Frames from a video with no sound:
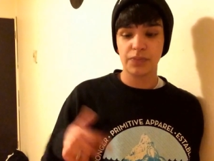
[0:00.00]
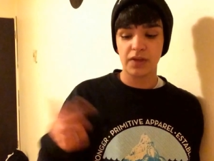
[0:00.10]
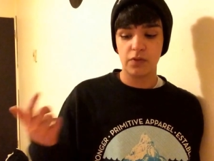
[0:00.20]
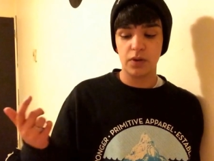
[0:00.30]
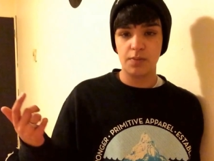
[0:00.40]

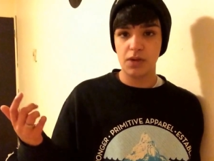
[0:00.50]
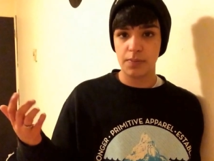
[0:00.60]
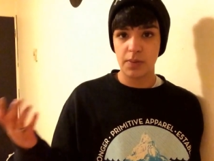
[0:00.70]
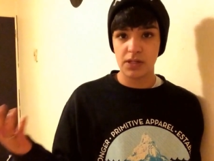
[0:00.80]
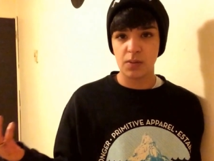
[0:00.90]
If you want to hit me up
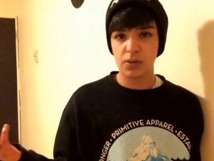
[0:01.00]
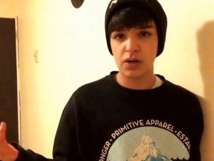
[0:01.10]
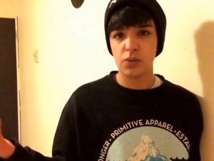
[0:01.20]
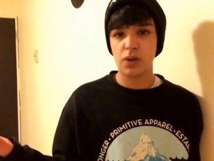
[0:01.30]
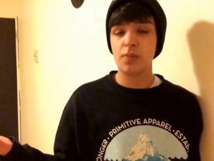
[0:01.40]
on my Tumblr,
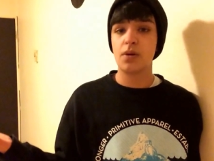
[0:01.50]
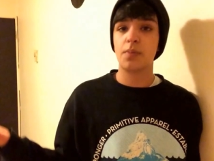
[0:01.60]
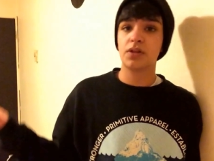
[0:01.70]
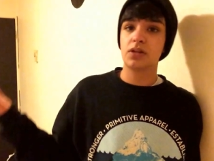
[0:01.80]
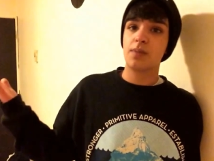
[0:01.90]
you want to hit me up
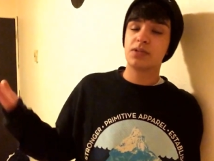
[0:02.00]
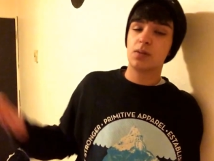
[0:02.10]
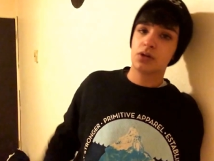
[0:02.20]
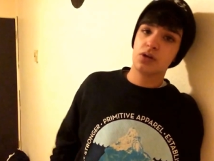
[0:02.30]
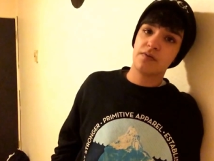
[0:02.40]
on the collab
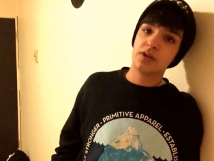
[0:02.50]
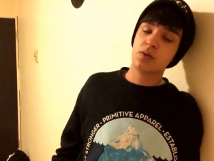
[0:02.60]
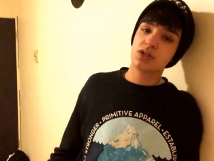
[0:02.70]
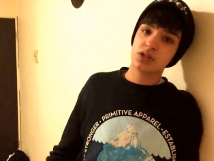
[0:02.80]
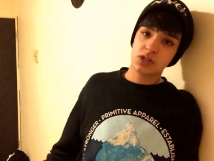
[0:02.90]
Tumblr, you have any
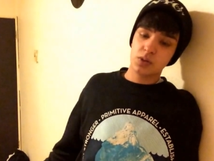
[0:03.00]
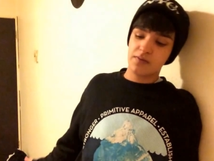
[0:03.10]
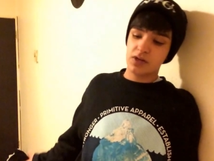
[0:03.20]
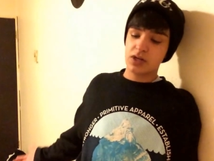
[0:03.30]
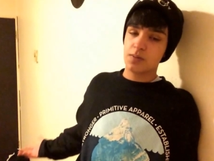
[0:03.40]
questions, you have
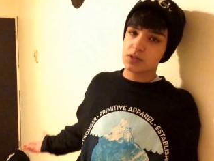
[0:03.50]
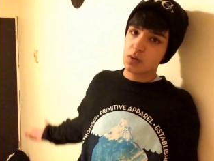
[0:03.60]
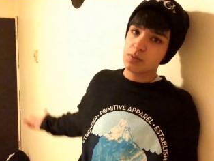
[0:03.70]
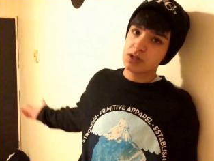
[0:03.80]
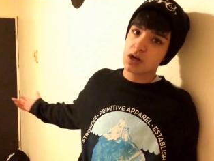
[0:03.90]
any topics you
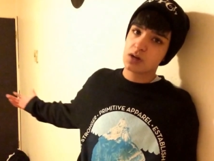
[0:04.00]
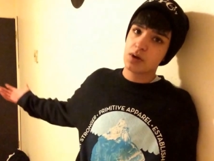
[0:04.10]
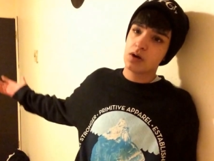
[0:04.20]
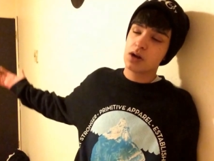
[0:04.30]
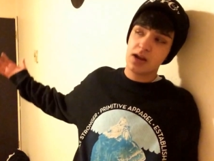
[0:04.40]
want me to talk
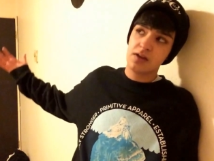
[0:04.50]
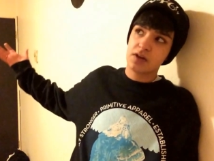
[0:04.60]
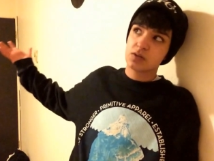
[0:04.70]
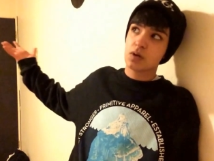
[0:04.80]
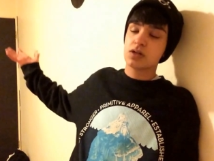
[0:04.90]
about, any of
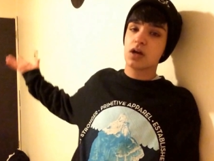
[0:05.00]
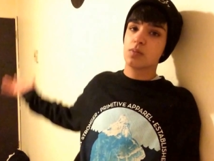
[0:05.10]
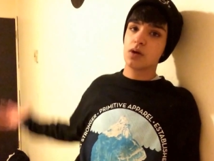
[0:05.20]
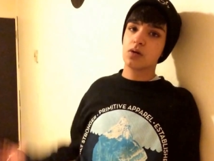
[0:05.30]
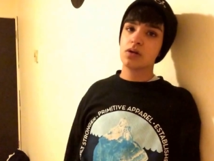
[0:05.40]
us want to talk
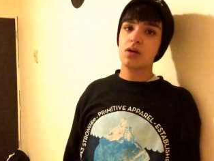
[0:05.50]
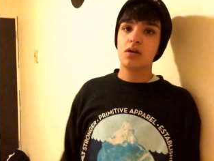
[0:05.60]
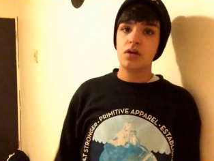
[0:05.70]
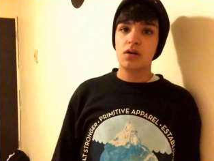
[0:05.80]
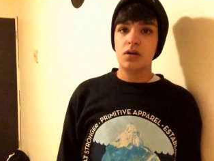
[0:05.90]
about,
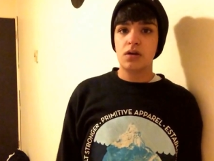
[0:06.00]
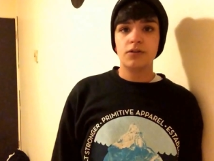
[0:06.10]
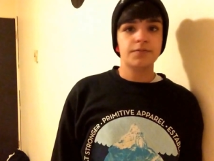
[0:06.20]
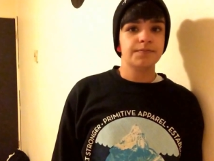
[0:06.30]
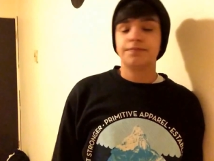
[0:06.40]

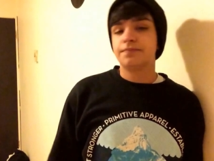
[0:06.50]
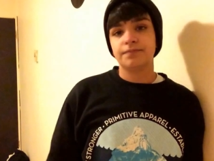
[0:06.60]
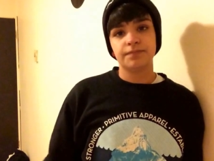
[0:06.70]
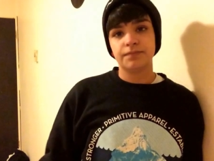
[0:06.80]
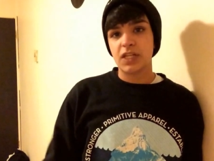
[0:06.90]

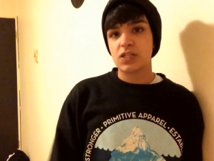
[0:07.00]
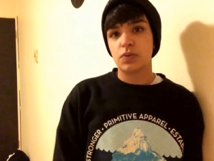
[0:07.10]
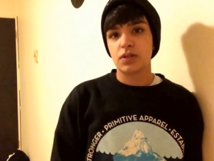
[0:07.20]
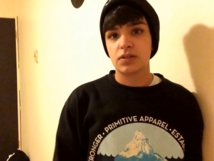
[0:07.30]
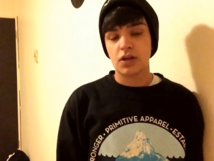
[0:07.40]
that's
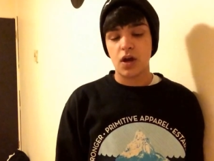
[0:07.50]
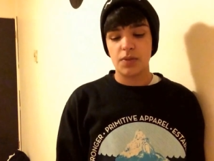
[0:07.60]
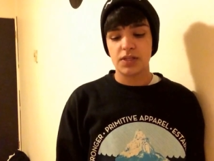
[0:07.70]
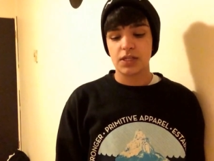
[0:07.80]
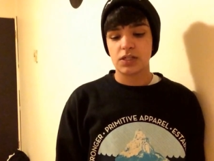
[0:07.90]
what the
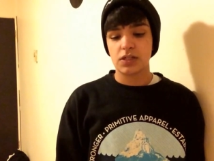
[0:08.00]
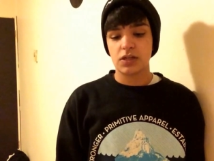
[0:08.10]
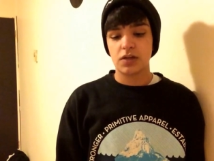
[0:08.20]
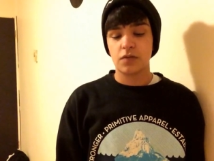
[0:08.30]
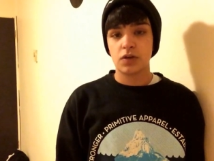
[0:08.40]
comment sections are
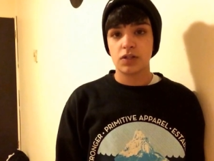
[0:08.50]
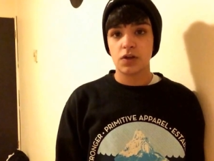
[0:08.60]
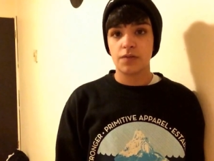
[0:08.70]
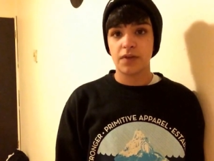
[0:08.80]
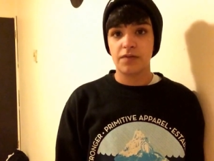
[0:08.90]
here for.
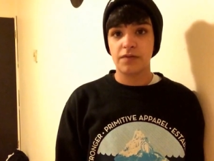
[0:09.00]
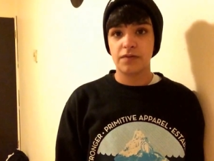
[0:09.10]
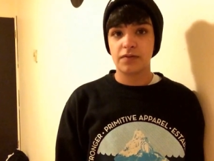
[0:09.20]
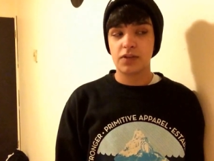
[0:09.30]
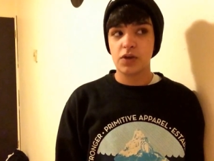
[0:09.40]
So if
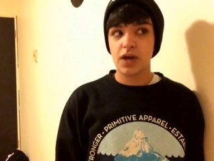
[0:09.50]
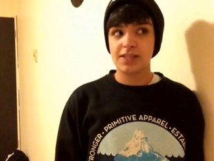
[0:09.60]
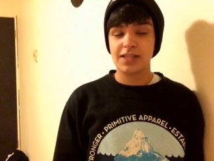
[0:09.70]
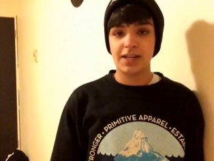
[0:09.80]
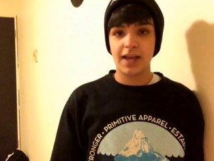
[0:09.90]
you guys
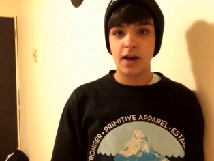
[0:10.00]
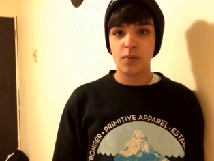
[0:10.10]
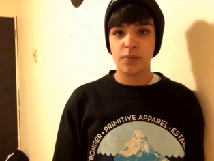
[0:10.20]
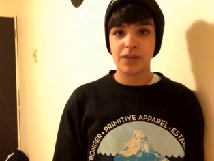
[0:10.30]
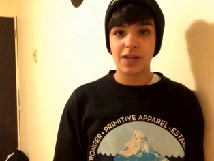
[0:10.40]
need any
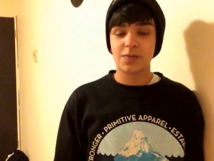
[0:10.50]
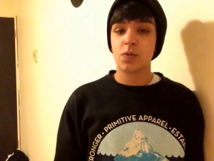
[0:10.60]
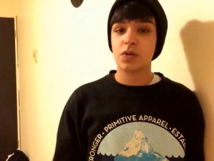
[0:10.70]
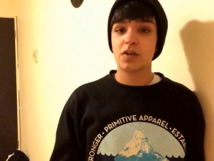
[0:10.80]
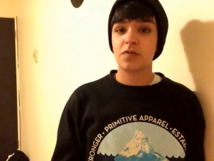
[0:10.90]
help, that's what
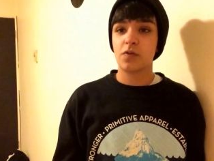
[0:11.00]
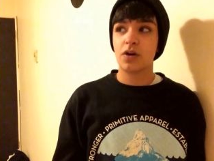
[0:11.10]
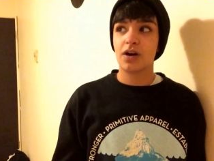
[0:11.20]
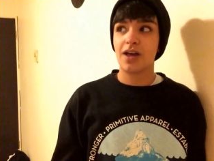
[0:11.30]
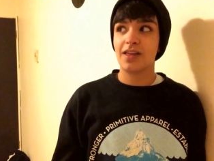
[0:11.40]
we're here
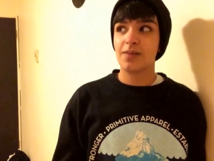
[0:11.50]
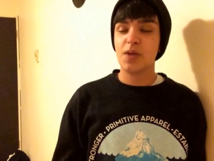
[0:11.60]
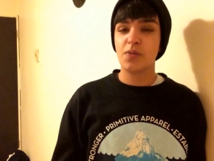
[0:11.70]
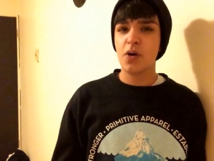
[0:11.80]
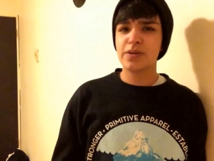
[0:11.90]
for. I, like
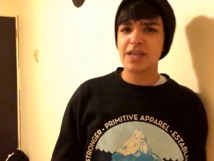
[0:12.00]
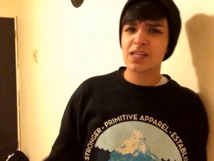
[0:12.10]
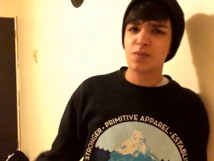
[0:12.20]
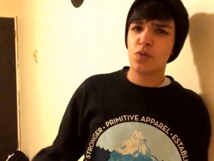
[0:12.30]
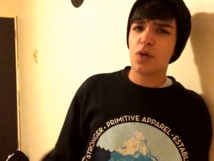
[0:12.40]
people always
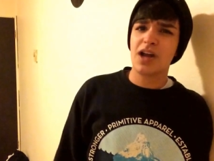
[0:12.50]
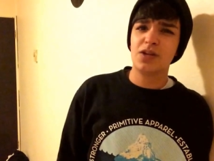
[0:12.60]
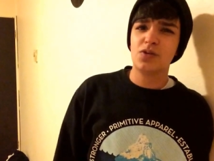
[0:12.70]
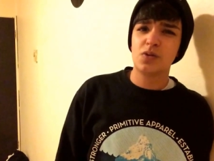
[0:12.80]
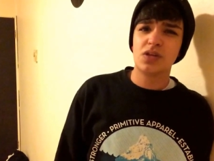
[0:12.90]
ask me, why do
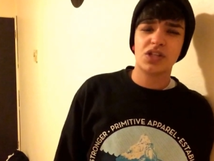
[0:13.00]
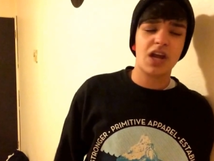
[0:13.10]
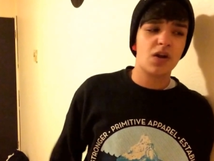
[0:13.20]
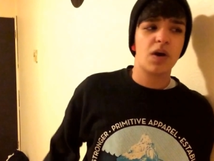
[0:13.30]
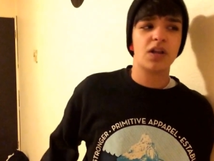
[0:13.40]
you do this
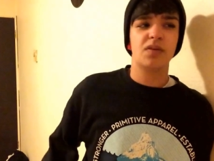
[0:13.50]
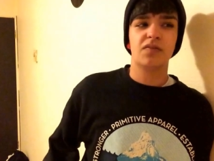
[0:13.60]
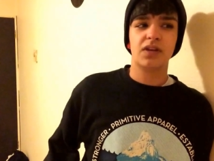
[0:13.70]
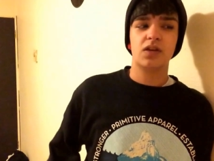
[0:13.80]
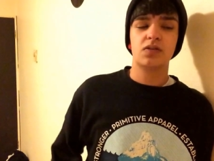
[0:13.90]
channel? Why do you make
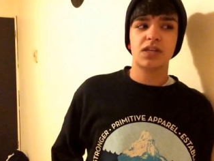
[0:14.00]
videos?